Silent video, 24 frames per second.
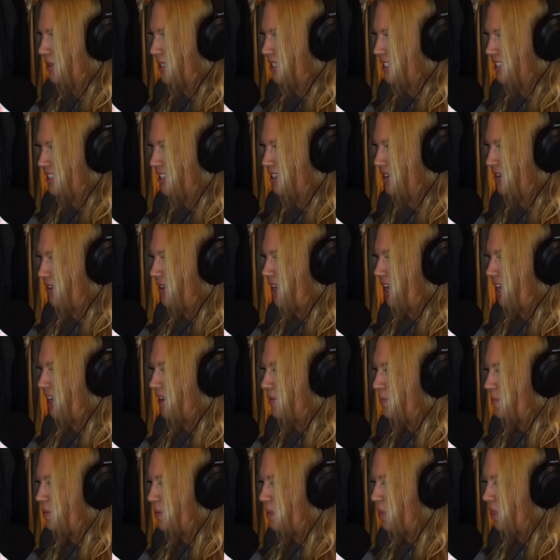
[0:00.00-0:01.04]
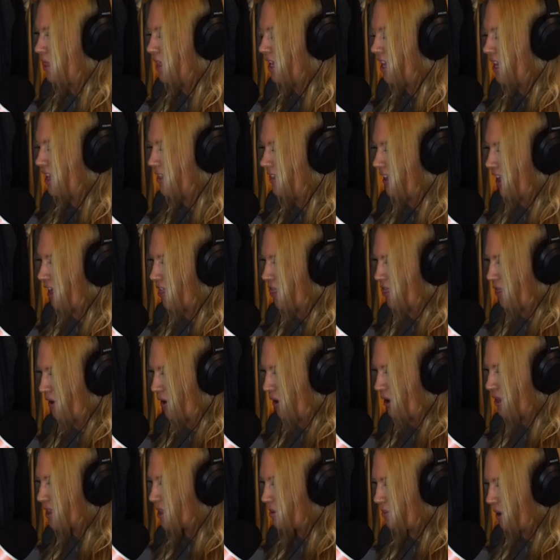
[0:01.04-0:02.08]
It's still like that
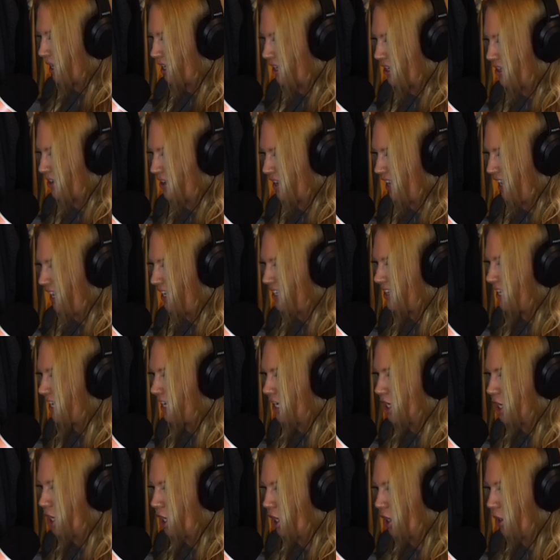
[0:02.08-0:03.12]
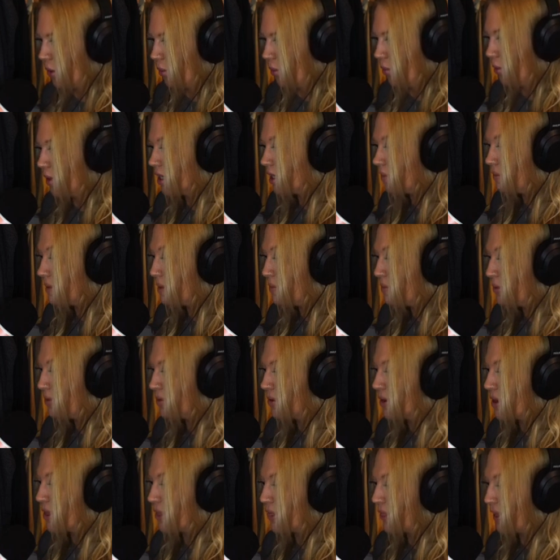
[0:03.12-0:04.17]
thought in the back of your head, like, oh, what are people
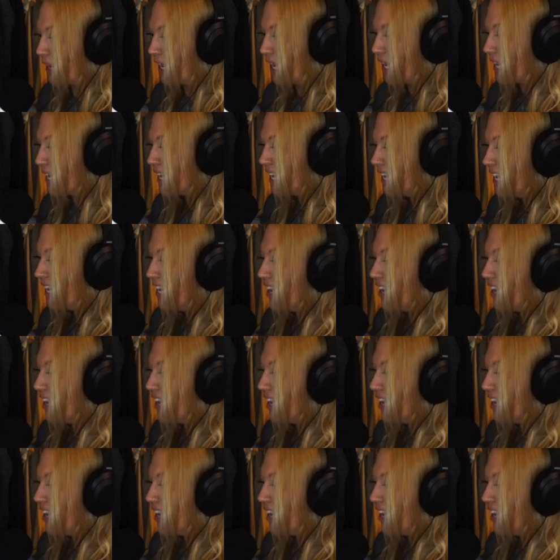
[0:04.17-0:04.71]
gonna think?